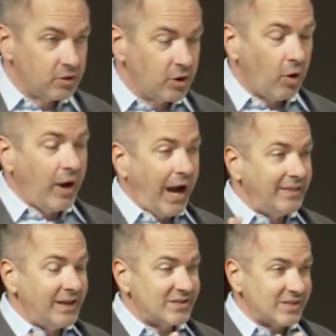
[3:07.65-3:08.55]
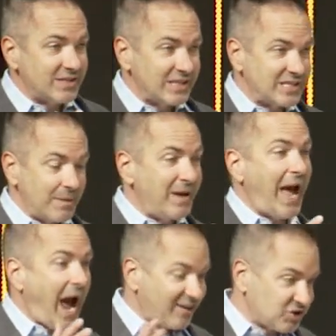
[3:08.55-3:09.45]
You know, and then he says this, let
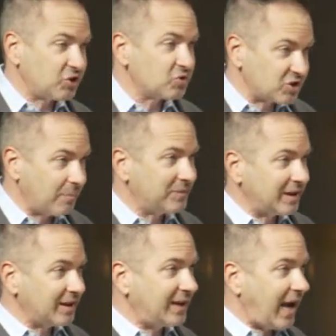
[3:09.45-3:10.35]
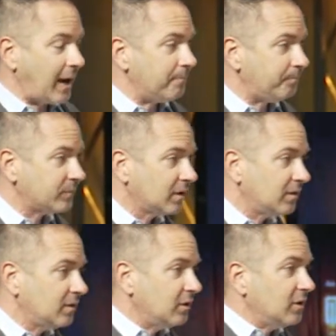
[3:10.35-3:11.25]
me ask you something again.
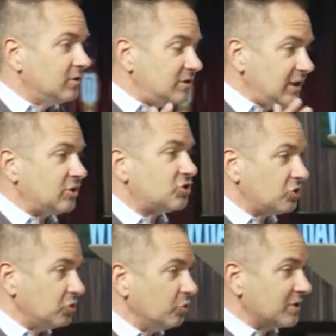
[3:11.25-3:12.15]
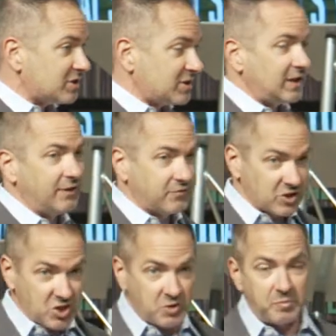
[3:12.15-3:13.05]
Did you receive
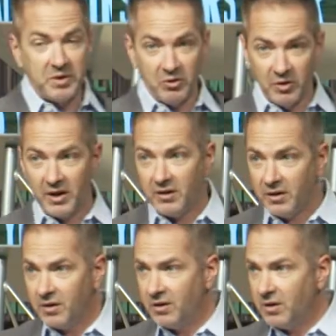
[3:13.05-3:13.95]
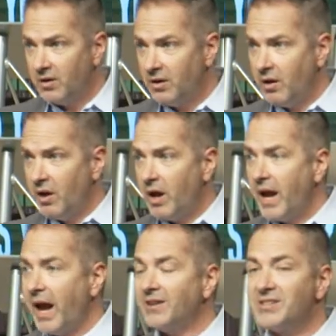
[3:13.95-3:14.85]
the Spirit
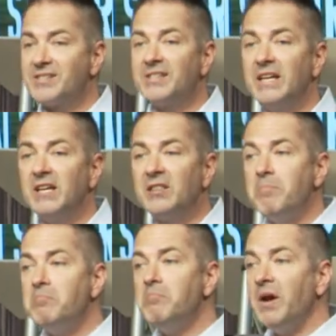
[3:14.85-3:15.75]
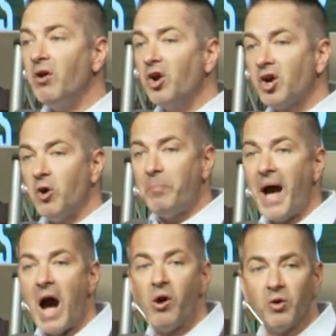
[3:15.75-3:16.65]
and see the miracle
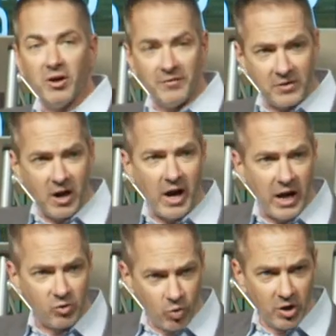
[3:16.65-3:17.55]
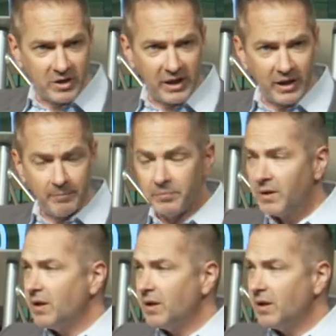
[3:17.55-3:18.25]
power of God working